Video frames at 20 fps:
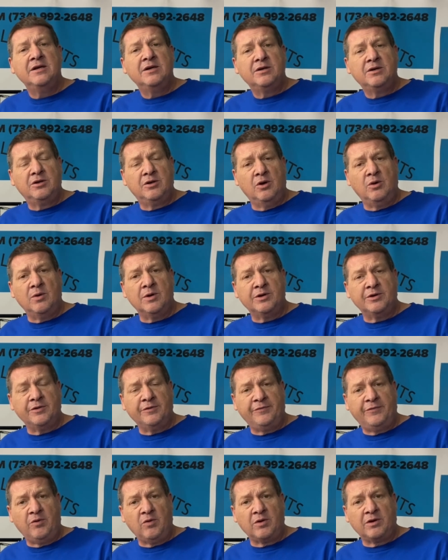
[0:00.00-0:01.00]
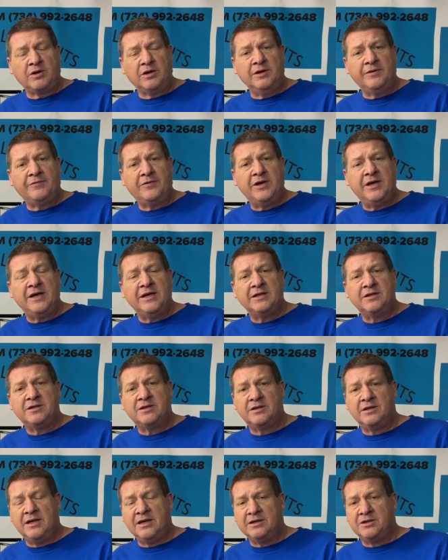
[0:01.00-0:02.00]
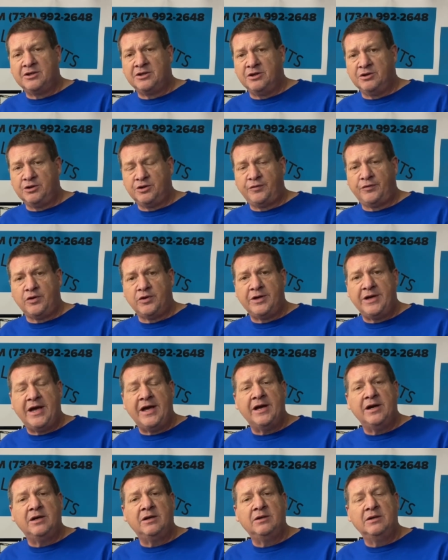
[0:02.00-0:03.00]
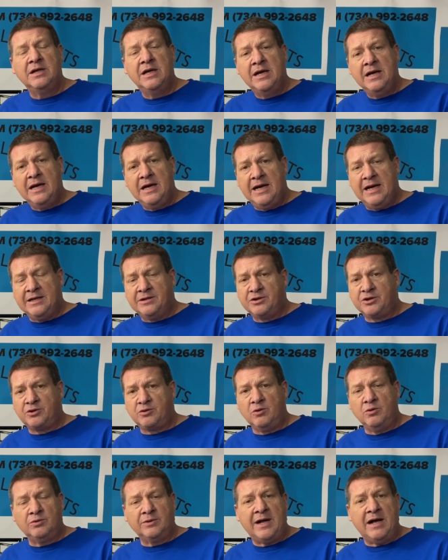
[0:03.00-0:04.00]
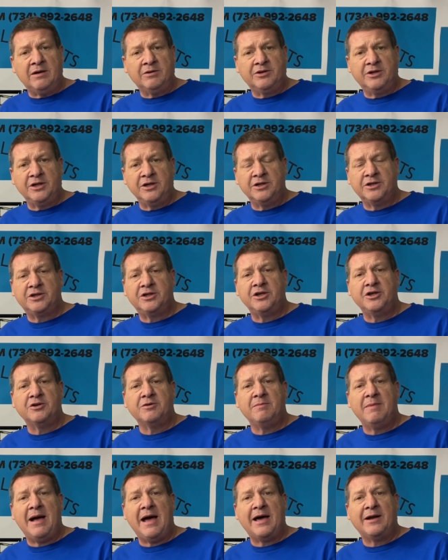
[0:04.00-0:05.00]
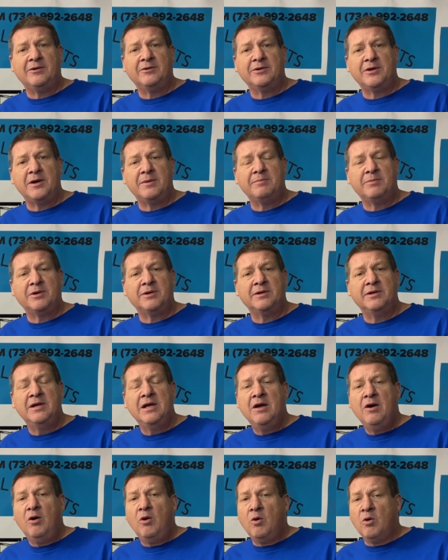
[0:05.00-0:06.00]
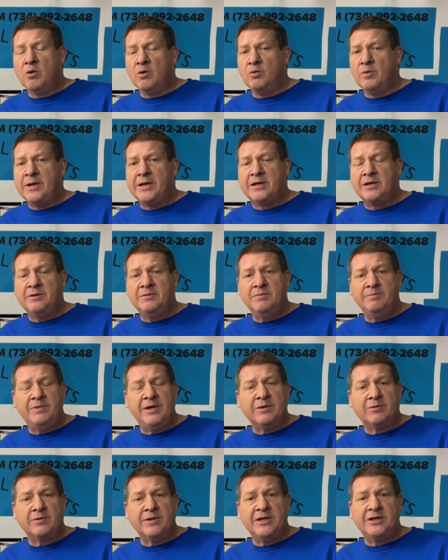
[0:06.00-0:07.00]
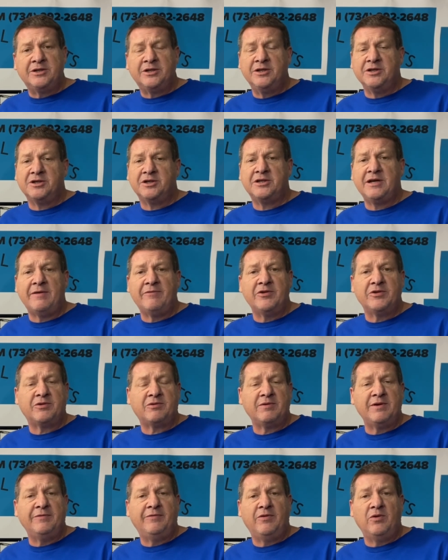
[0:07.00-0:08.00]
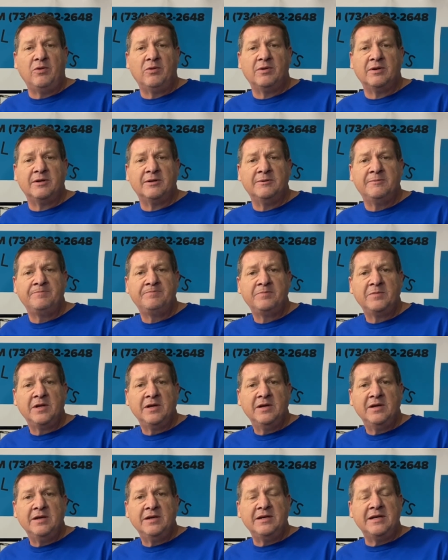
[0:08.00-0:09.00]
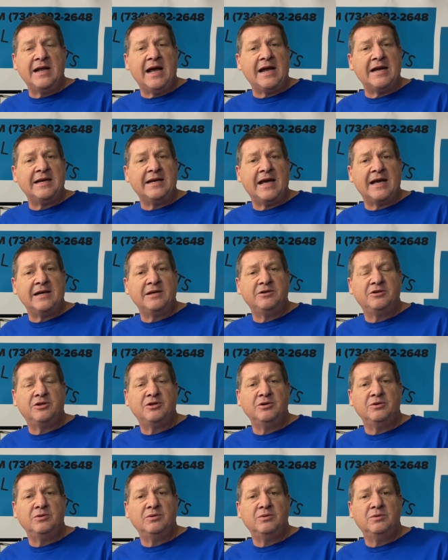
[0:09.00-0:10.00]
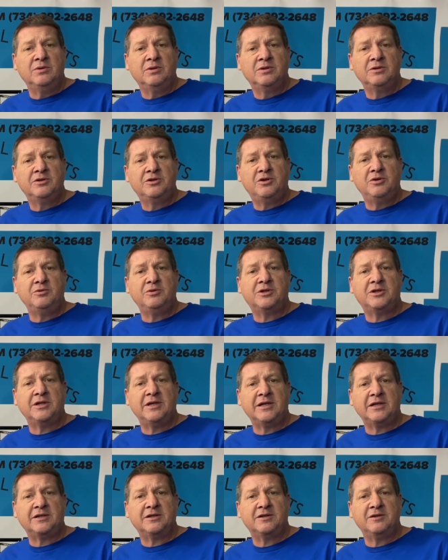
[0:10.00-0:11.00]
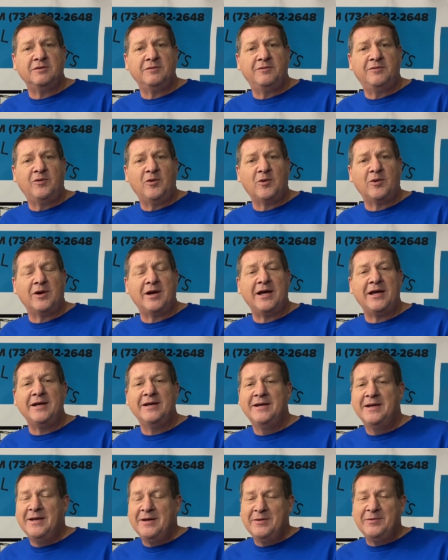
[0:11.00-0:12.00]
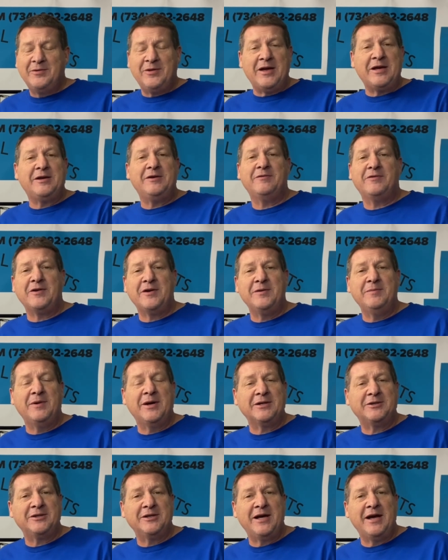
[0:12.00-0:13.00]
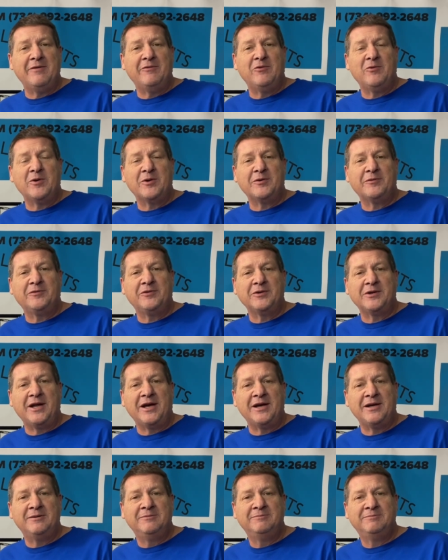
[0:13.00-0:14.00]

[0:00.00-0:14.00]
go under the forklift kits, search for Yale, and scroll down till you see your model number. Or we can be reached at 734-992-2648. Thank you very much and have a wonderful day.